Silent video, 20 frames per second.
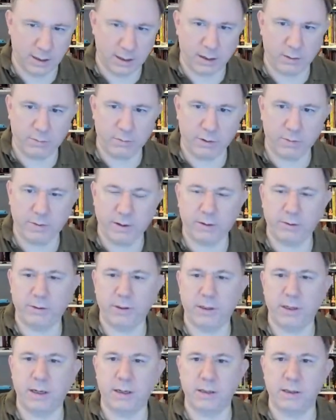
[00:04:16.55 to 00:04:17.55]
And what about on
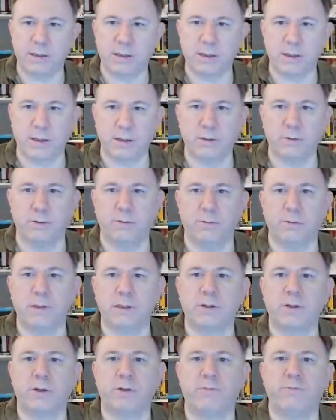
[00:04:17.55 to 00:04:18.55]
the other side? Oh,
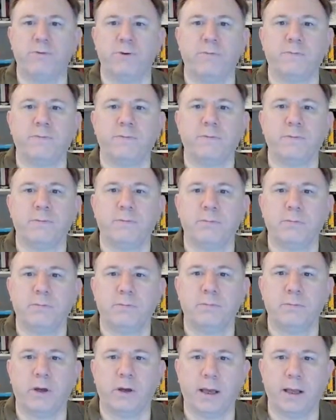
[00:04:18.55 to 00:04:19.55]
let's look at the roof.
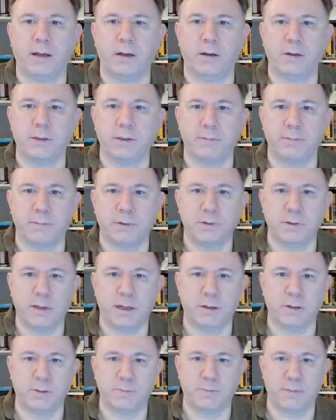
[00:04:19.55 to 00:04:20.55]
Okay, that looks empty.
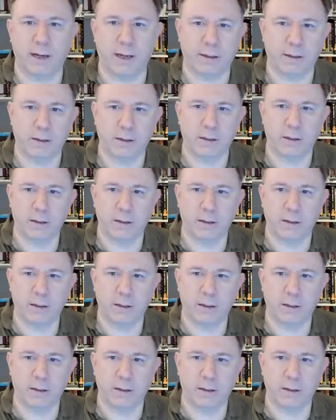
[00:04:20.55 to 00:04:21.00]
That looks blank.